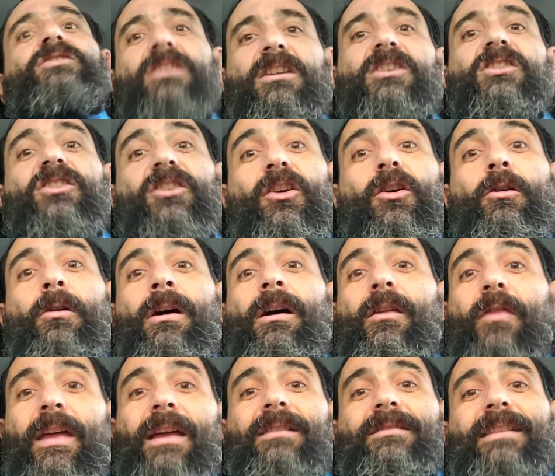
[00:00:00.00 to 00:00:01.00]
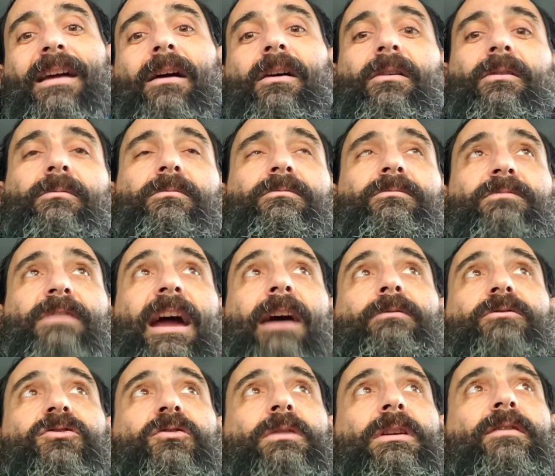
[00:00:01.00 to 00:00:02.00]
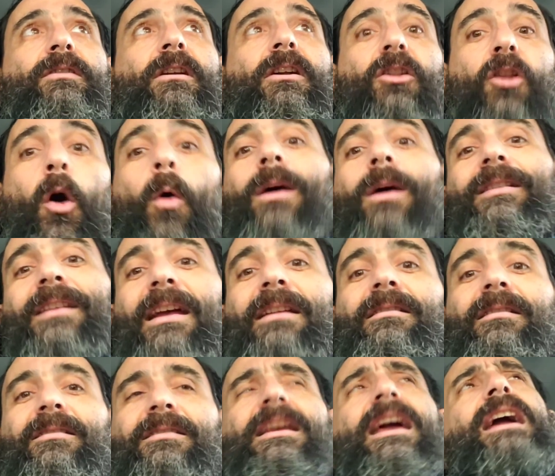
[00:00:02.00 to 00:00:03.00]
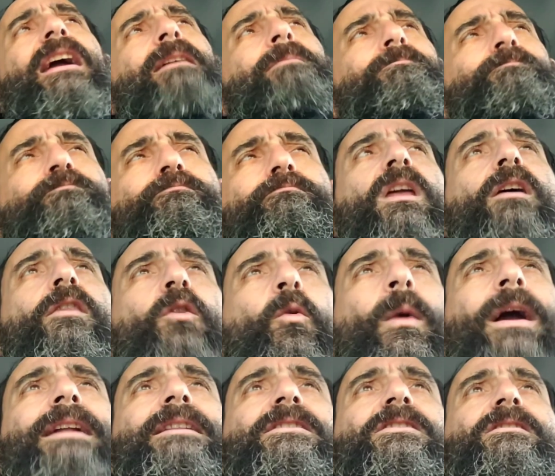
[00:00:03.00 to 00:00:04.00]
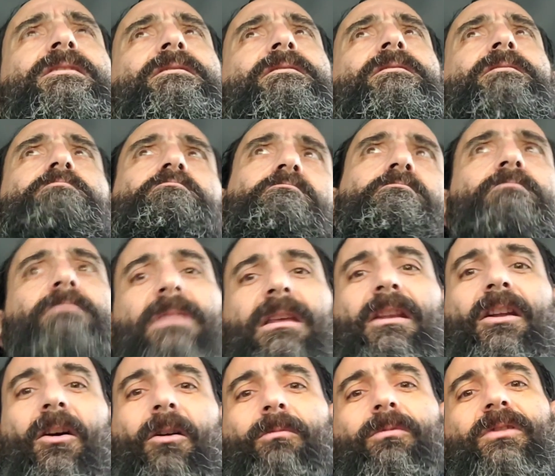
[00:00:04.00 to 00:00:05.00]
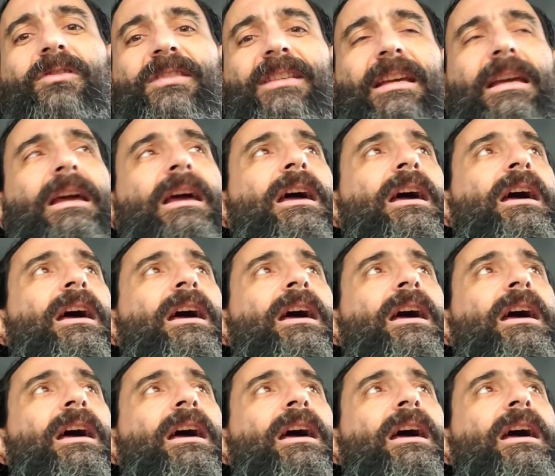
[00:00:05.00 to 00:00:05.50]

going to slow things down. So even on a low attendance day, the waits, we'll see.